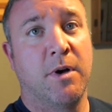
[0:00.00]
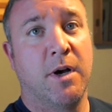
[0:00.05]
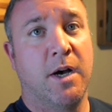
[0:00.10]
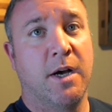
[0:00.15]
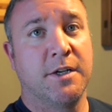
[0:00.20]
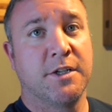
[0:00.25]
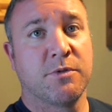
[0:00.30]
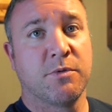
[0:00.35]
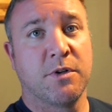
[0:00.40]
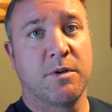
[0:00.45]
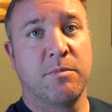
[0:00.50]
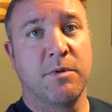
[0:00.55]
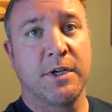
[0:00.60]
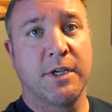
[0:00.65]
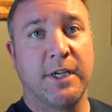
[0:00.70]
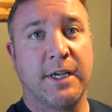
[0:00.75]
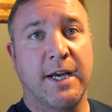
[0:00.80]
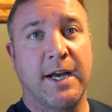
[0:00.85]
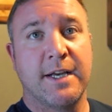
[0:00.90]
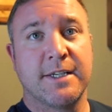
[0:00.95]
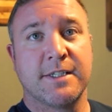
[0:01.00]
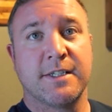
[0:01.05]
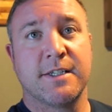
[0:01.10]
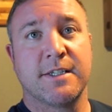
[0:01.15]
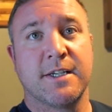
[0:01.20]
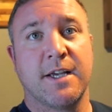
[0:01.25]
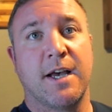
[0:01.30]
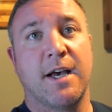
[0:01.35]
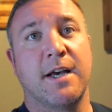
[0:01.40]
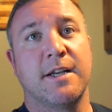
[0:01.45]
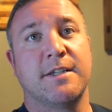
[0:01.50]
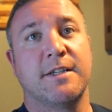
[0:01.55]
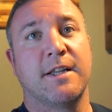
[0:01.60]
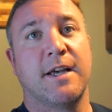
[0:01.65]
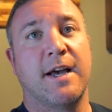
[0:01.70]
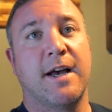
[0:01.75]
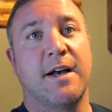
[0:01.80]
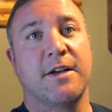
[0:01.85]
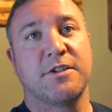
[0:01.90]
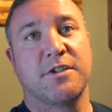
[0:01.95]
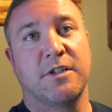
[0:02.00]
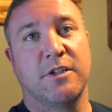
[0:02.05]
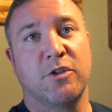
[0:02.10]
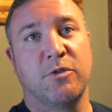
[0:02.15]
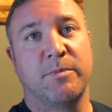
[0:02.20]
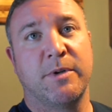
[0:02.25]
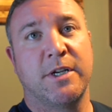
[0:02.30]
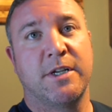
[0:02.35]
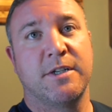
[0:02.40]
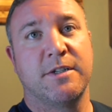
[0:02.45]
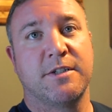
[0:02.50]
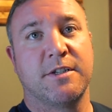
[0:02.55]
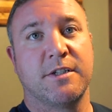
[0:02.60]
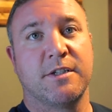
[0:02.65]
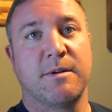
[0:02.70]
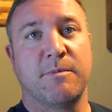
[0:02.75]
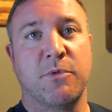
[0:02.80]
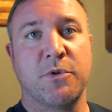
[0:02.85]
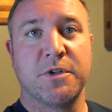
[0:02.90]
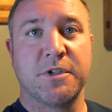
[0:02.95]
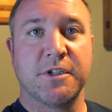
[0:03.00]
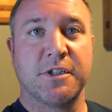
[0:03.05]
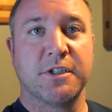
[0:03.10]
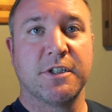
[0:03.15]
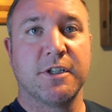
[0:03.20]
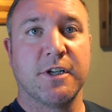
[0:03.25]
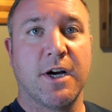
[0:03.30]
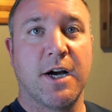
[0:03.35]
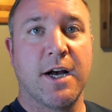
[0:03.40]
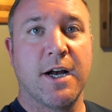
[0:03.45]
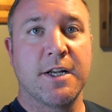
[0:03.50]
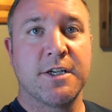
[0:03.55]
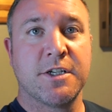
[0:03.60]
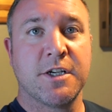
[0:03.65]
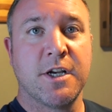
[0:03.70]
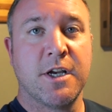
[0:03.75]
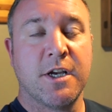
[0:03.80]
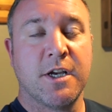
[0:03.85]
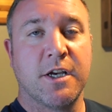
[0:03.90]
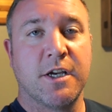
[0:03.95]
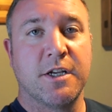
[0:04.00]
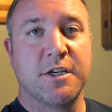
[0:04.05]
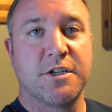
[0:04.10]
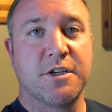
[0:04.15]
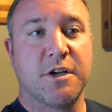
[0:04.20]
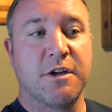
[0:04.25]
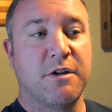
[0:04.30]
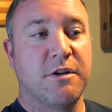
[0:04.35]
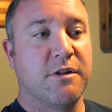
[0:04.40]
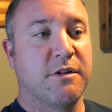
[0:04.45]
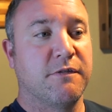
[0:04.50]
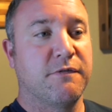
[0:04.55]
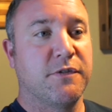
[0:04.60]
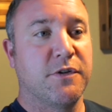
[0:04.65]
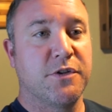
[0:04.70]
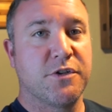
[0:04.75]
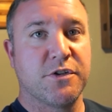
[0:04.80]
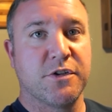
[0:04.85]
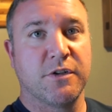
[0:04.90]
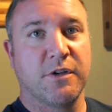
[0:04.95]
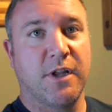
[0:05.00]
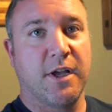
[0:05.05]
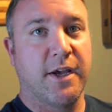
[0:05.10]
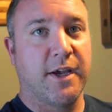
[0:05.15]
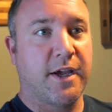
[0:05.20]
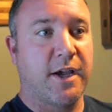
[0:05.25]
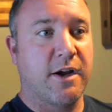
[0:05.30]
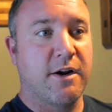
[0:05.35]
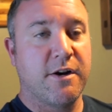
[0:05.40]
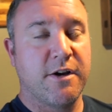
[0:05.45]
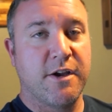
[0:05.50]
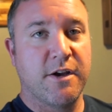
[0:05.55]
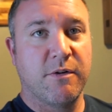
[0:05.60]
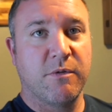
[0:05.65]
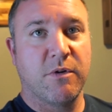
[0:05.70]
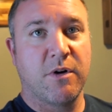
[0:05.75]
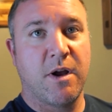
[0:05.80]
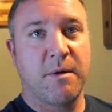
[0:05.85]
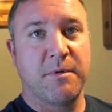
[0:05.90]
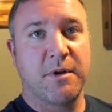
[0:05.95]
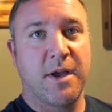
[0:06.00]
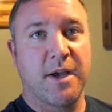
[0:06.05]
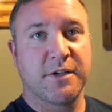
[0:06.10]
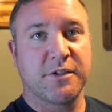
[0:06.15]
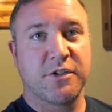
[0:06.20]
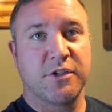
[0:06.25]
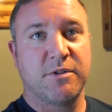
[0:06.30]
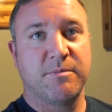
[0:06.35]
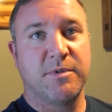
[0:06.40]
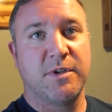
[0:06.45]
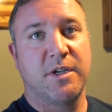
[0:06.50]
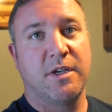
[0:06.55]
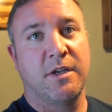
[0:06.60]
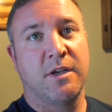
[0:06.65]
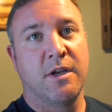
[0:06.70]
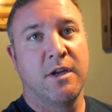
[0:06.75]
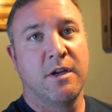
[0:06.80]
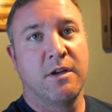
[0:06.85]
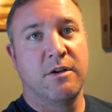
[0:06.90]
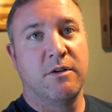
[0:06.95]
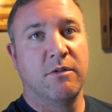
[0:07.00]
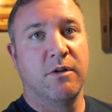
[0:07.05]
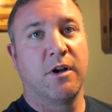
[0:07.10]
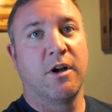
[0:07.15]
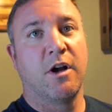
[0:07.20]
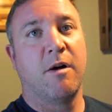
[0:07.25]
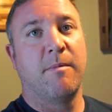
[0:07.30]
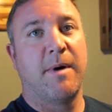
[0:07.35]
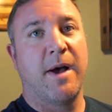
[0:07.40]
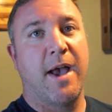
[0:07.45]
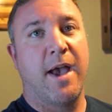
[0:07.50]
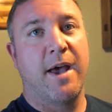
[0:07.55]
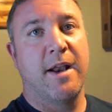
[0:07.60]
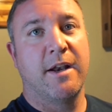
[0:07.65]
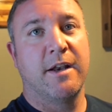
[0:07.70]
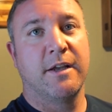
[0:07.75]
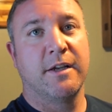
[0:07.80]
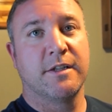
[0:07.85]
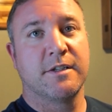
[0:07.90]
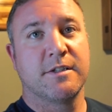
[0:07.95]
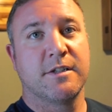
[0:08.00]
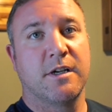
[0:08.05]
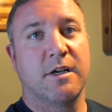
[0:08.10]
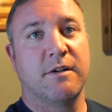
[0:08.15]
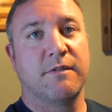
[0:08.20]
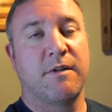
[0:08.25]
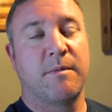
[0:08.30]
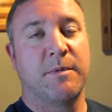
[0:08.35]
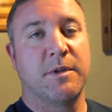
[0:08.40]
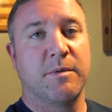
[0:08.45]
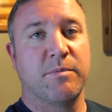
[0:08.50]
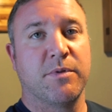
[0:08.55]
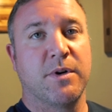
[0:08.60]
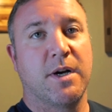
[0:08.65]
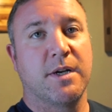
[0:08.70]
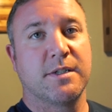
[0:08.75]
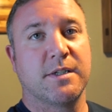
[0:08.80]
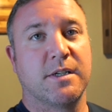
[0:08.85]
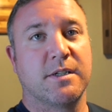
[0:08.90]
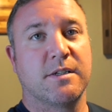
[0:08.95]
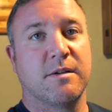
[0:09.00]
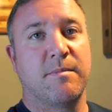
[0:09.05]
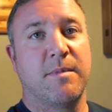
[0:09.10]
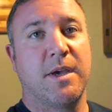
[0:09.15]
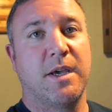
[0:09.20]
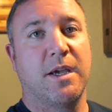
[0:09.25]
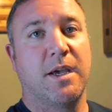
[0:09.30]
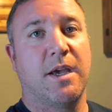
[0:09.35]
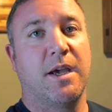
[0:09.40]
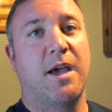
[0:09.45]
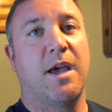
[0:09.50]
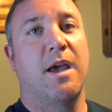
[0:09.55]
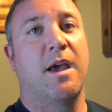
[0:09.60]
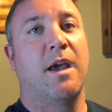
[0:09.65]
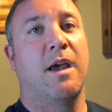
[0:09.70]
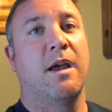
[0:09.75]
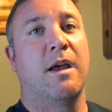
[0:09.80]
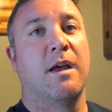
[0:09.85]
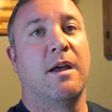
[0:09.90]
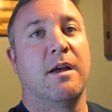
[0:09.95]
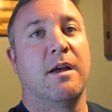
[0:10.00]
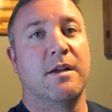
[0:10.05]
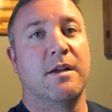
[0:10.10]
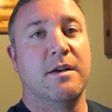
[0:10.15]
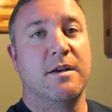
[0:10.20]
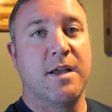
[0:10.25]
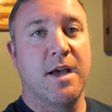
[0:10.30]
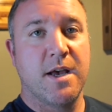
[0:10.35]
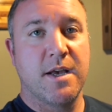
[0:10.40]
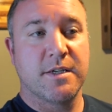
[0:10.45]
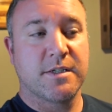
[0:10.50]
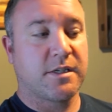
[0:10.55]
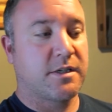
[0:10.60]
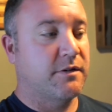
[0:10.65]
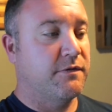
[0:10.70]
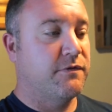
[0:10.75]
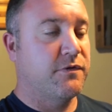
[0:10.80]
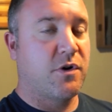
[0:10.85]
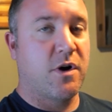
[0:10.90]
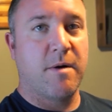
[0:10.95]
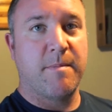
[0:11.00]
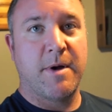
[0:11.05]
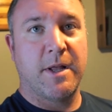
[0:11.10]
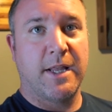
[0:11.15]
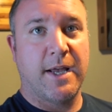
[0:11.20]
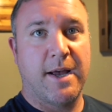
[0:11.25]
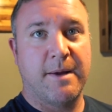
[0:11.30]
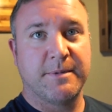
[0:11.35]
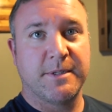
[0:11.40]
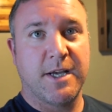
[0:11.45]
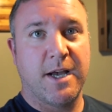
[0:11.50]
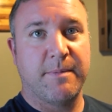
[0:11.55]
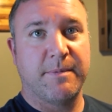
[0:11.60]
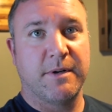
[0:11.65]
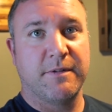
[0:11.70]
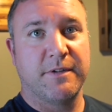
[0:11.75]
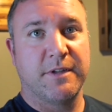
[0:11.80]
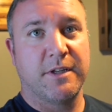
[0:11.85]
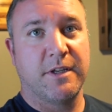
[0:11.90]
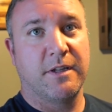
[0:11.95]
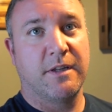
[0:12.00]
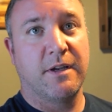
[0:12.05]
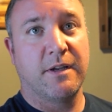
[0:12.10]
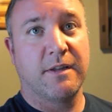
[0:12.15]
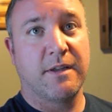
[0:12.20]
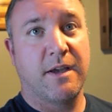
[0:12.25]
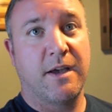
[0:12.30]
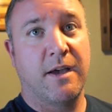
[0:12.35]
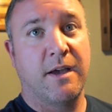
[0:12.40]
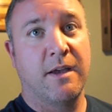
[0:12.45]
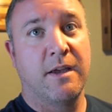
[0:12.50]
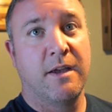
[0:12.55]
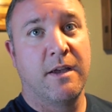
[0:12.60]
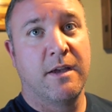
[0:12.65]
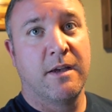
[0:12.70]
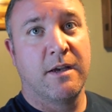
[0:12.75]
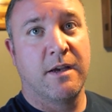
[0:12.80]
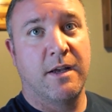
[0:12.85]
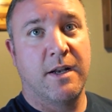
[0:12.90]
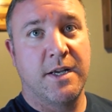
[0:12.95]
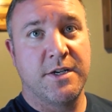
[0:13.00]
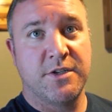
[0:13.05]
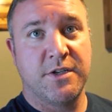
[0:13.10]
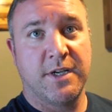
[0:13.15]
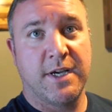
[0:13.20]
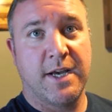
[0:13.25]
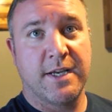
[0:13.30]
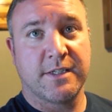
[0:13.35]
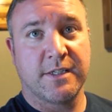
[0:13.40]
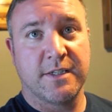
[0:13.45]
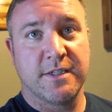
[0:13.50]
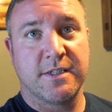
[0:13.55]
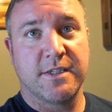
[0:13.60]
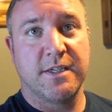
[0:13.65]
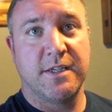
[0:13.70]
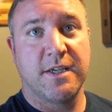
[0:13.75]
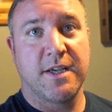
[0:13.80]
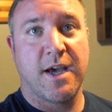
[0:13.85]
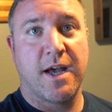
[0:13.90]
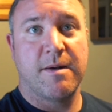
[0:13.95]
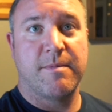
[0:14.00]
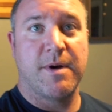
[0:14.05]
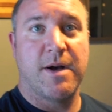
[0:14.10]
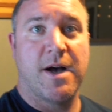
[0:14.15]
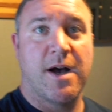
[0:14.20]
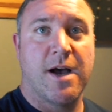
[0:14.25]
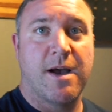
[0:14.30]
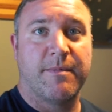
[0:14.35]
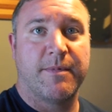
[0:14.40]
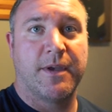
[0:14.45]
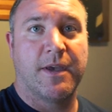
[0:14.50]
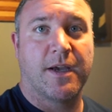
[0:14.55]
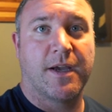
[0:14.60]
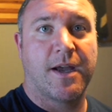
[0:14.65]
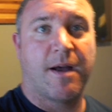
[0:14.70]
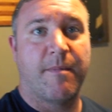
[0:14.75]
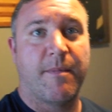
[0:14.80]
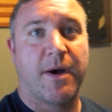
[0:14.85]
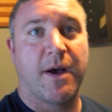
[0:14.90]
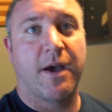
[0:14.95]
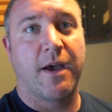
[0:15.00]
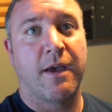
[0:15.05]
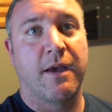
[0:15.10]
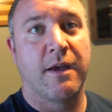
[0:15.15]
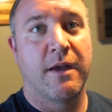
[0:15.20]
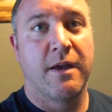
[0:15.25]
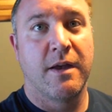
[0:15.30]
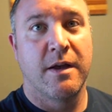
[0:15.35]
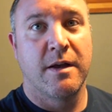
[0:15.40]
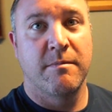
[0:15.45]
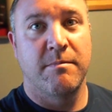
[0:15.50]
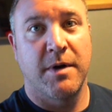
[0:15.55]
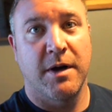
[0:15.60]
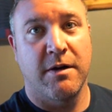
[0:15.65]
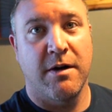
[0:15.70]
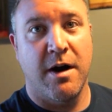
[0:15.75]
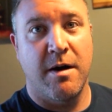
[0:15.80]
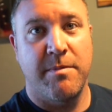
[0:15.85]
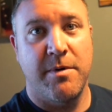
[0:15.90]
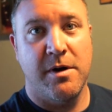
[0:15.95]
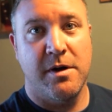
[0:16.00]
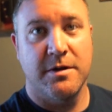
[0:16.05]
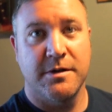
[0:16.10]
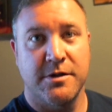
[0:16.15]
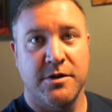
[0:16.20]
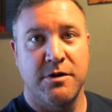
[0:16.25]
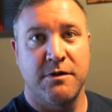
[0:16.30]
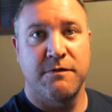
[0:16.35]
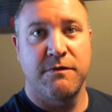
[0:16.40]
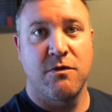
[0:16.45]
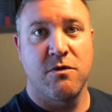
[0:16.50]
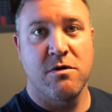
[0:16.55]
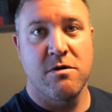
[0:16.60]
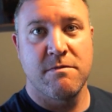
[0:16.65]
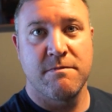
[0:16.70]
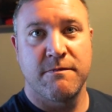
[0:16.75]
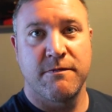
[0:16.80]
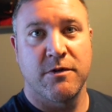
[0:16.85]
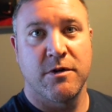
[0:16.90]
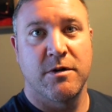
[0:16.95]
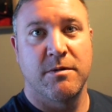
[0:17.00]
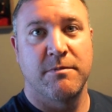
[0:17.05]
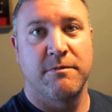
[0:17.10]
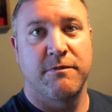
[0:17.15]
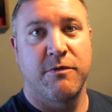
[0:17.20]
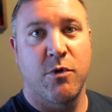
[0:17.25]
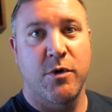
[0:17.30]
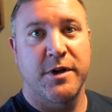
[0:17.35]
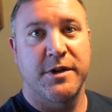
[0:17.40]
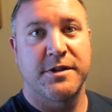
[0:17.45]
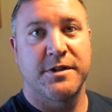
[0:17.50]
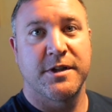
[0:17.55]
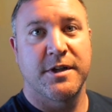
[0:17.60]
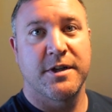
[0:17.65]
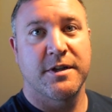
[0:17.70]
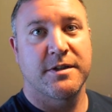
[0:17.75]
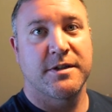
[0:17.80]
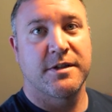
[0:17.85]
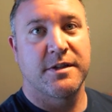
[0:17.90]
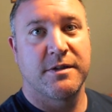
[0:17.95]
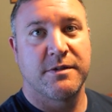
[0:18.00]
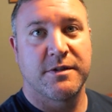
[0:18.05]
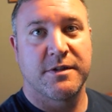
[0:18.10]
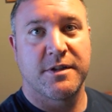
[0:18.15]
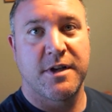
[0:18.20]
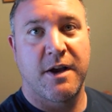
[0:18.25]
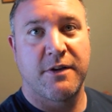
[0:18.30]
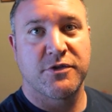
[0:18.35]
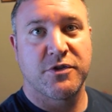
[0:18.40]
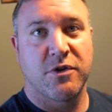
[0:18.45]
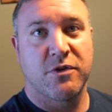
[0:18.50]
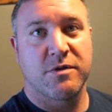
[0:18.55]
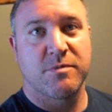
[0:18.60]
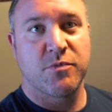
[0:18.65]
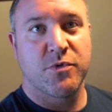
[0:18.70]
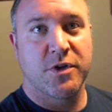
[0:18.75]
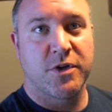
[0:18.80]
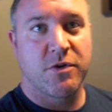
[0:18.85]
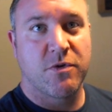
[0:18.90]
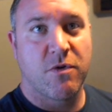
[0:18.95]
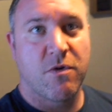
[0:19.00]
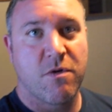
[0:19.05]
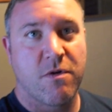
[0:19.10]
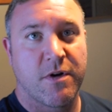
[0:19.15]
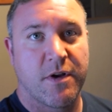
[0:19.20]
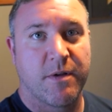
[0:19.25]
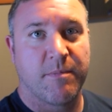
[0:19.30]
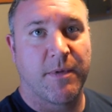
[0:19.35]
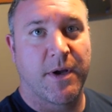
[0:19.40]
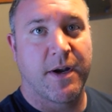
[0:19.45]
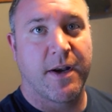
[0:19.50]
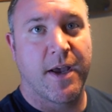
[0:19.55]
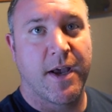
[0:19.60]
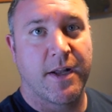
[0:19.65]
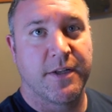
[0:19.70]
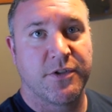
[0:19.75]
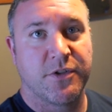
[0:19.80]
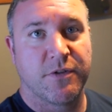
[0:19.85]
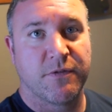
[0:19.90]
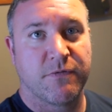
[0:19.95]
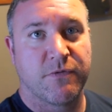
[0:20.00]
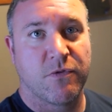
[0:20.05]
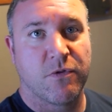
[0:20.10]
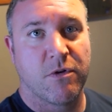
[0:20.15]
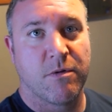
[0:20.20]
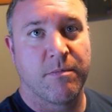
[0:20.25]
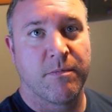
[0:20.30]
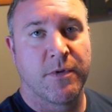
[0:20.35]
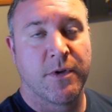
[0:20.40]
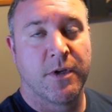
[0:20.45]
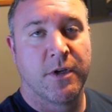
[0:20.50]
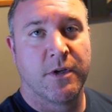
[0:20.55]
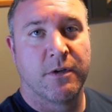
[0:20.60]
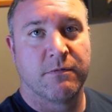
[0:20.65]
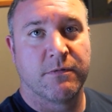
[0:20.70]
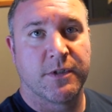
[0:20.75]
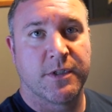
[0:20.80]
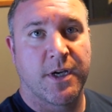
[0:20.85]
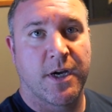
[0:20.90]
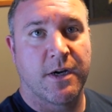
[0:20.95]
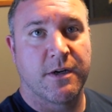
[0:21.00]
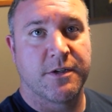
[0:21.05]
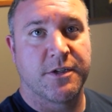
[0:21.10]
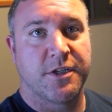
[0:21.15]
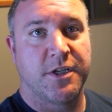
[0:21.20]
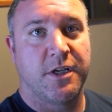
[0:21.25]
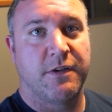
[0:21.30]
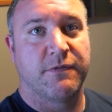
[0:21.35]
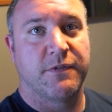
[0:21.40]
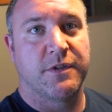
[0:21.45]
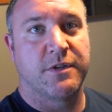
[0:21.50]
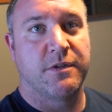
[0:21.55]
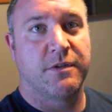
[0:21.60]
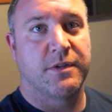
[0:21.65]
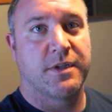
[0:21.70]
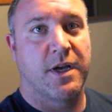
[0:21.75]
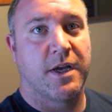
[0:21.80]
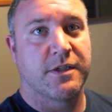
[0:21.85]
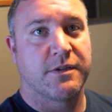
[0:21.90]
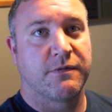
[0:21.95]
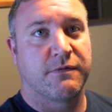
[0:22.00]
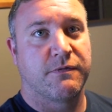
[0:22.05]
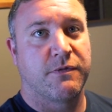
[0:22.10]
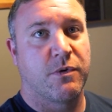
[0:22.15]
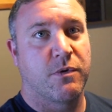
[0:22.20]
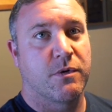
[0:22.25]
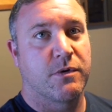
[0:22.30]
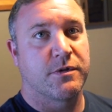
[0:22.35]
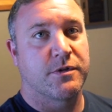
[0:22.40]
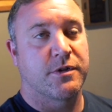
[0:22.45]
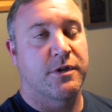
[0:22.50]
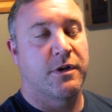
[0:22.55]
But I just want to bring you guys inside to the house a little bit, since I'm always in the garage, and show you the future like area where I'm going to actually be doing all my editing and stuff. I'm in the process of making a desk for my laptop and everything like that. And as you guys can see kind of behind me, I got my grandpa's uniform from 46, he was Staff Sergeant Marine Corps, and then my dad's uniform, retired chief in 2004.